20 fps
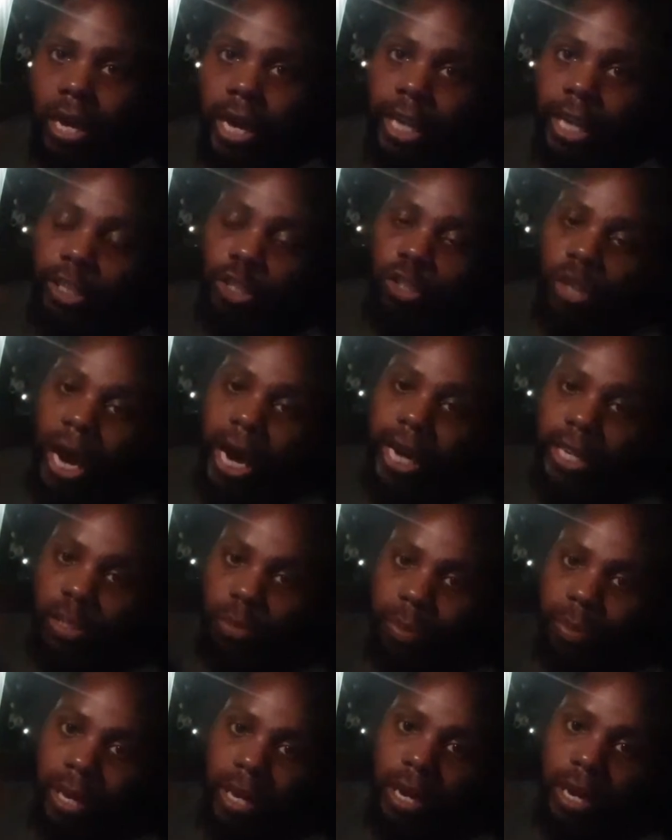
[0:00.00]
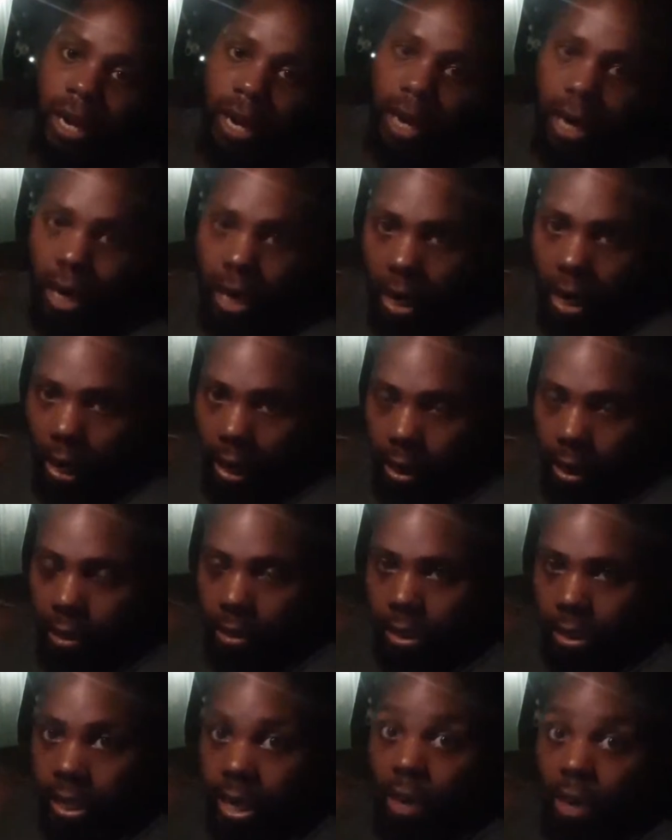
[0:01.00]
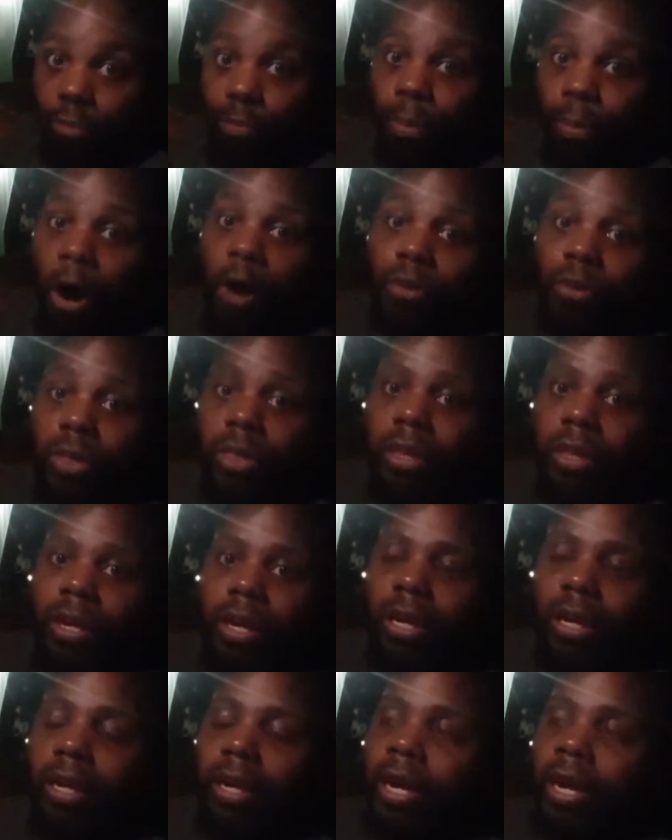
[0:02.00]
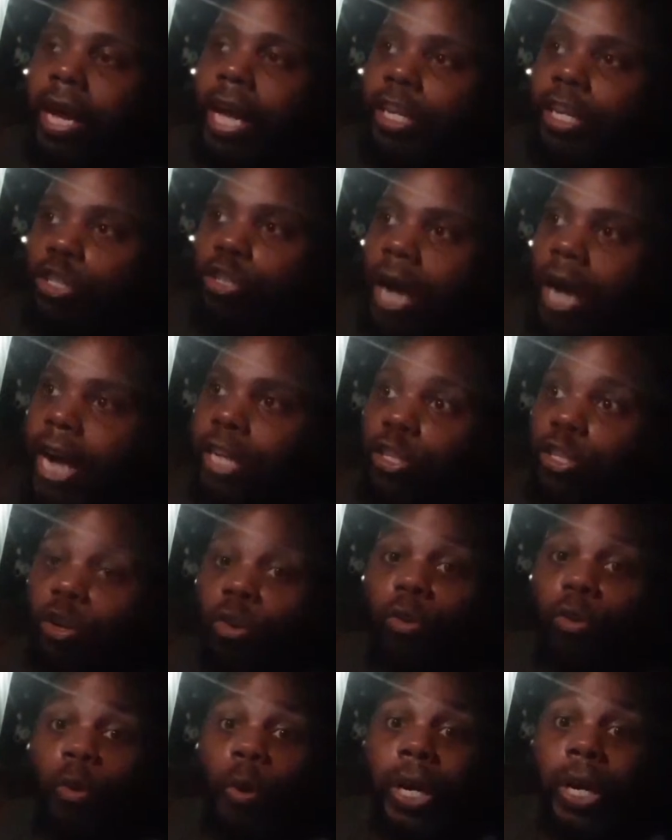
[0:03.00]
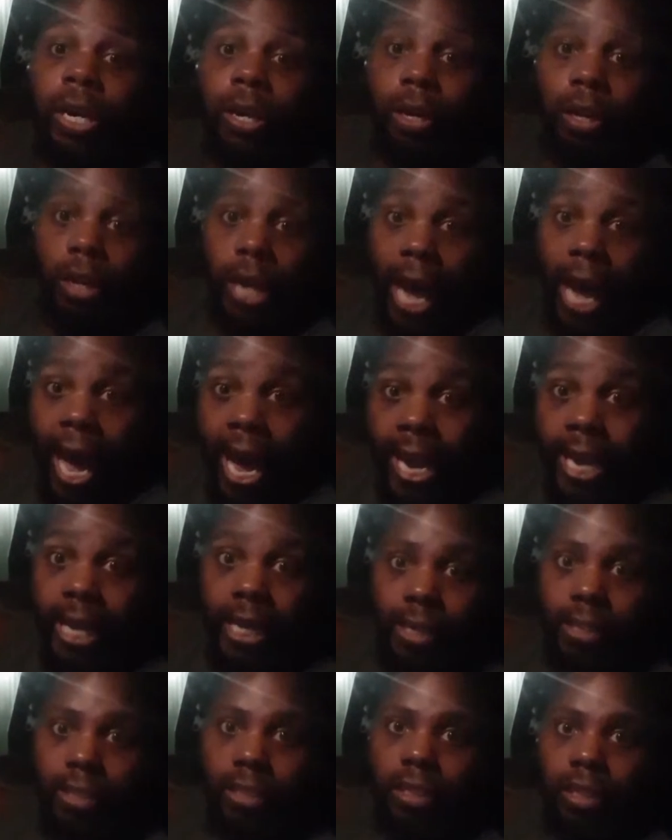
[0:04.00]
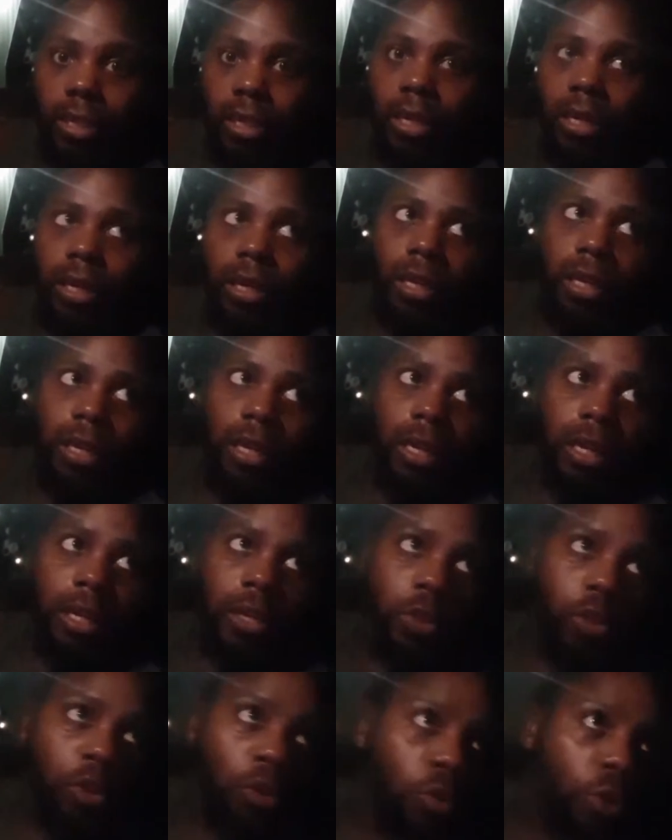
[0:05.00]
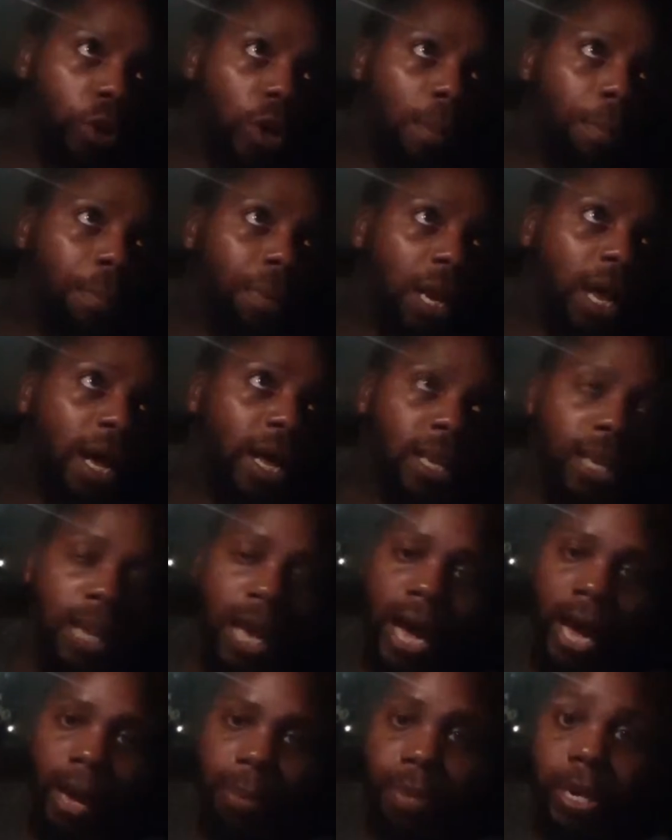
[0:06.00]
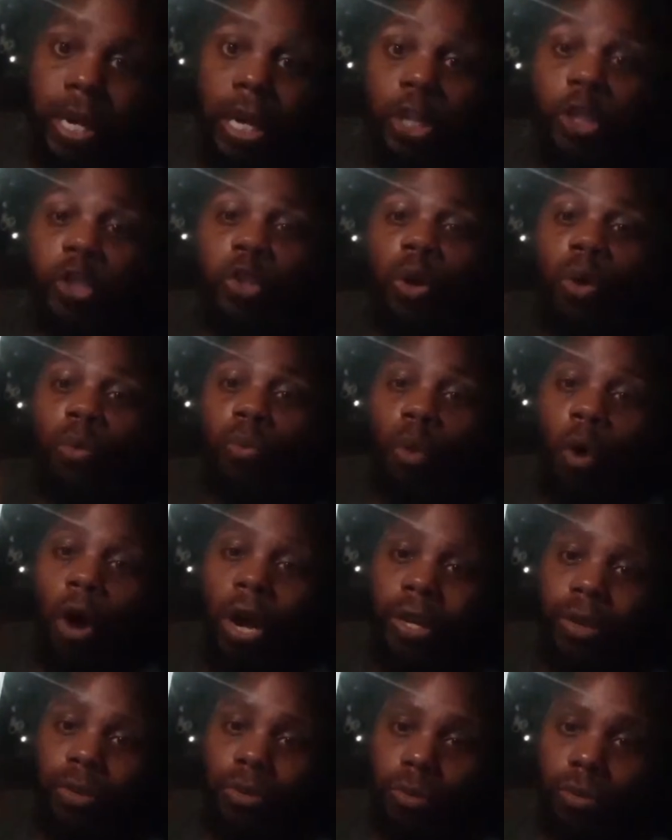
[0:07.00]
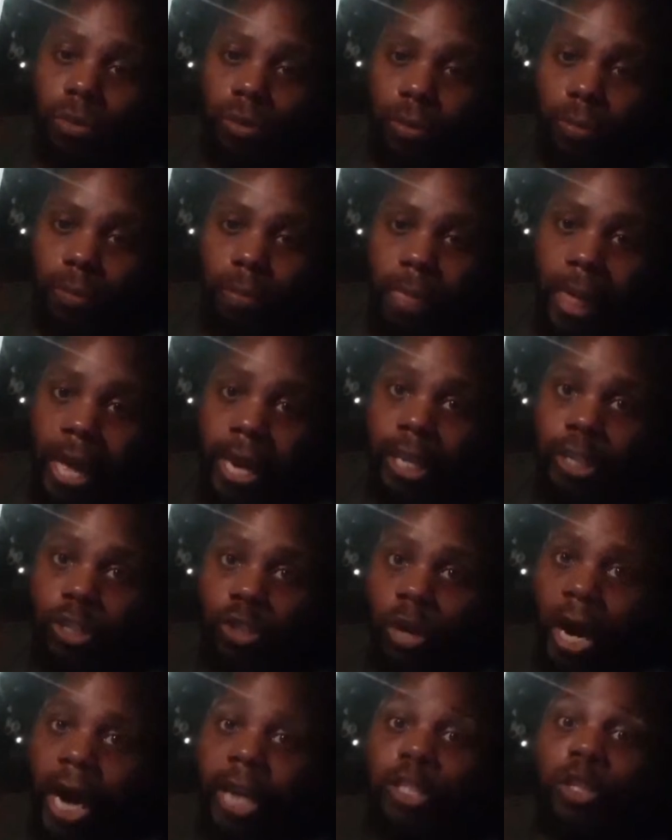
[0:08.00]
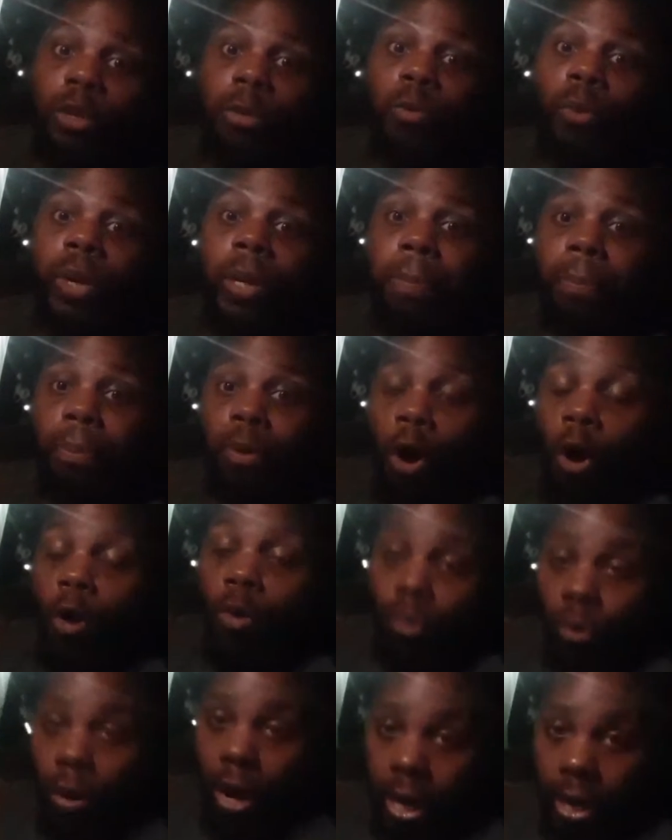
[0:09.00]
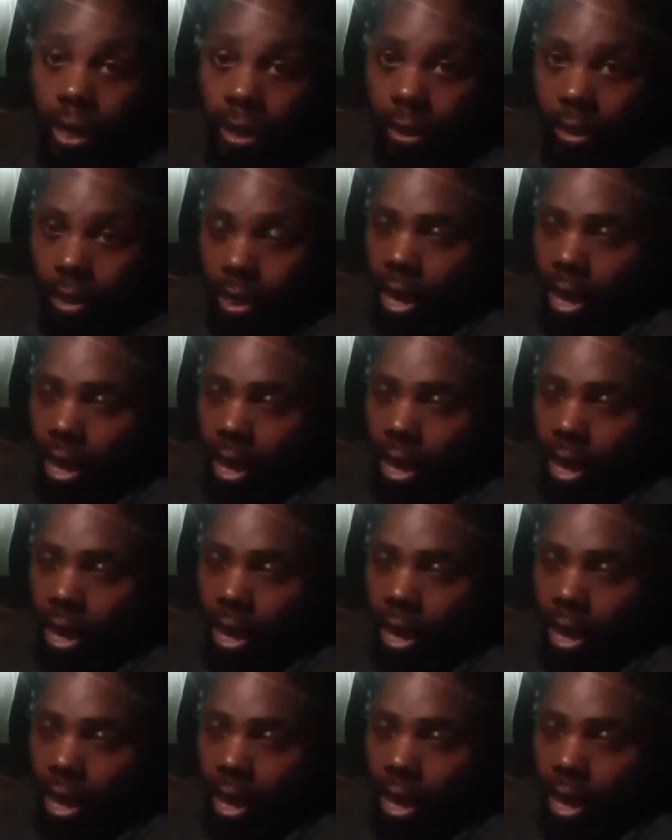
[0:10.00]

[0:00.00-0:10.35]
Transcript: It's trying to be give birth. It's trying to create through your bloodline because you're royal, and it's trying to reprograde.